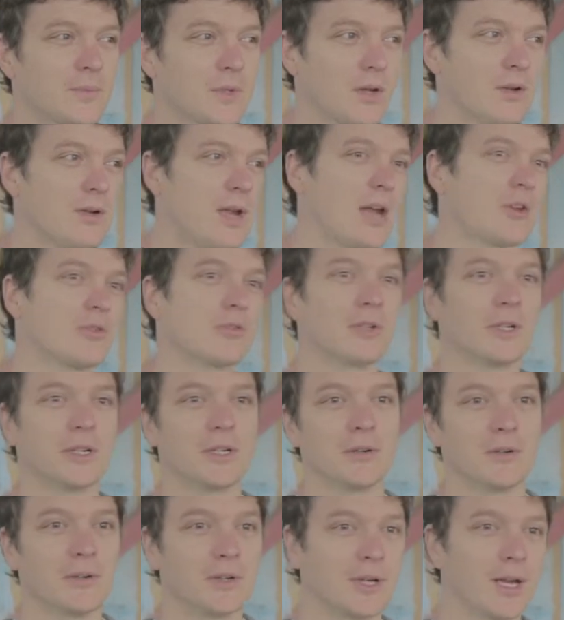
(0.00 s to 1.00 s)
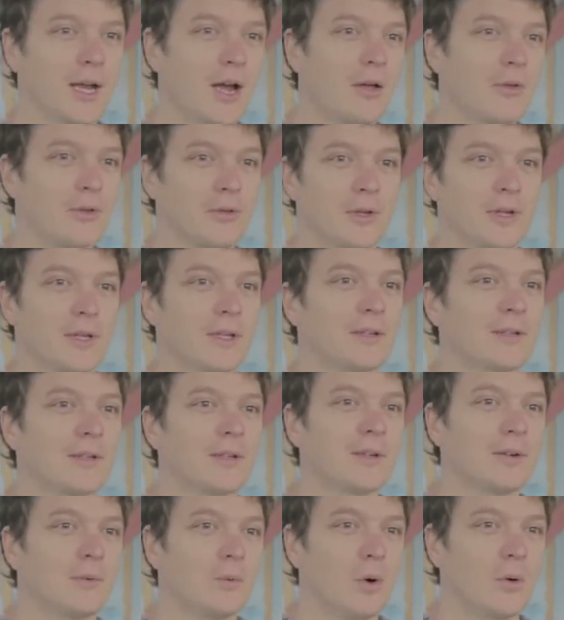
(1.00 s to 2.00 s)
So naturally you're in a healthy,
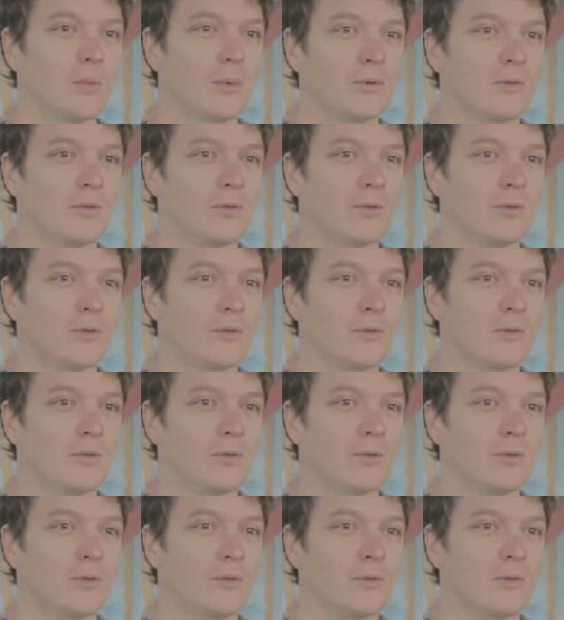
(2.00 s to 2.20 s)
warm